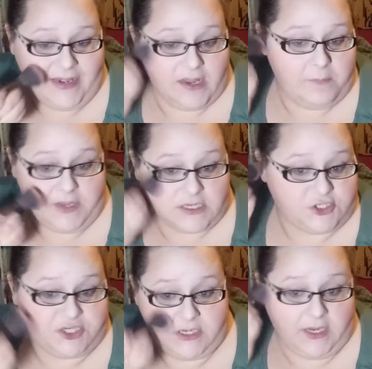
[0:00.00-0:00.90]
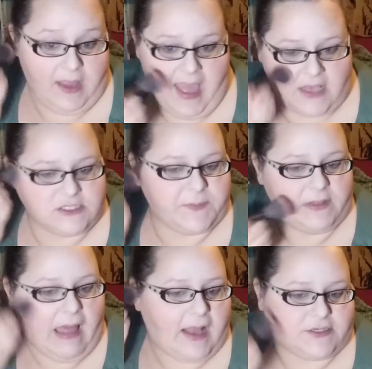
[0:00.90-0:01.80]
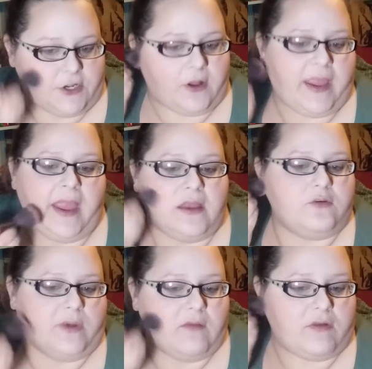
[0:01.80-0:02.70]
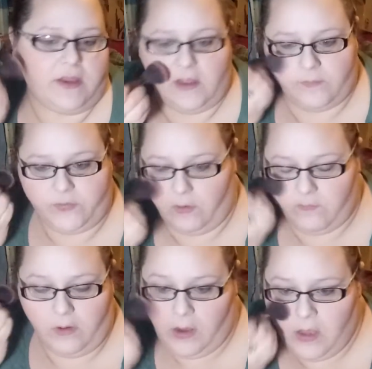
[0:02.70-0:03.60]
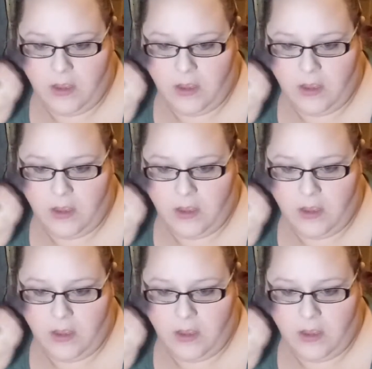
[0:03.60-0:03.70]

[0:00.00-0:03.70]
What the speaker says: Because she has to be locked in her cage whenever he comes over